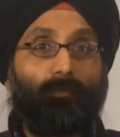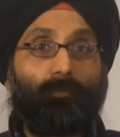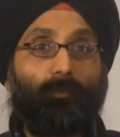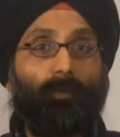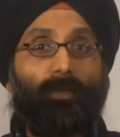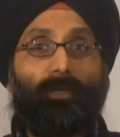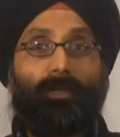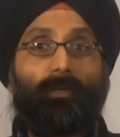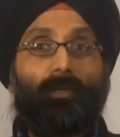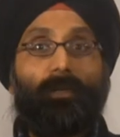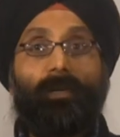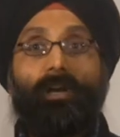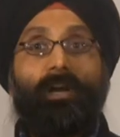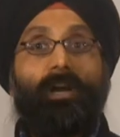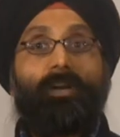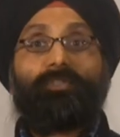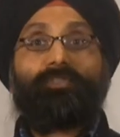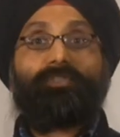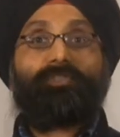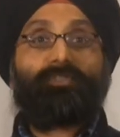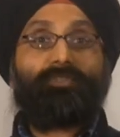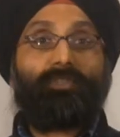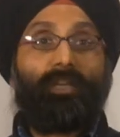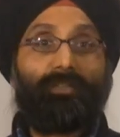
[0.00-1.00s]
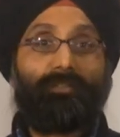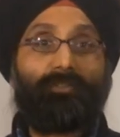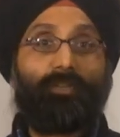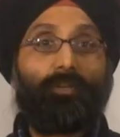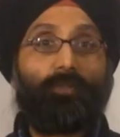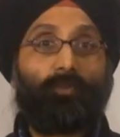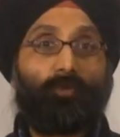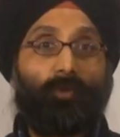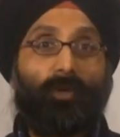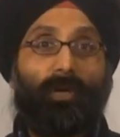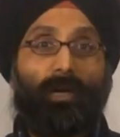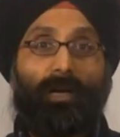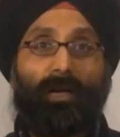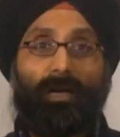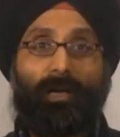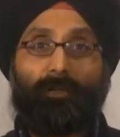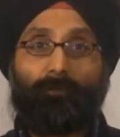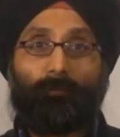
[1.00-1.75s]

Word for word: were such a draw.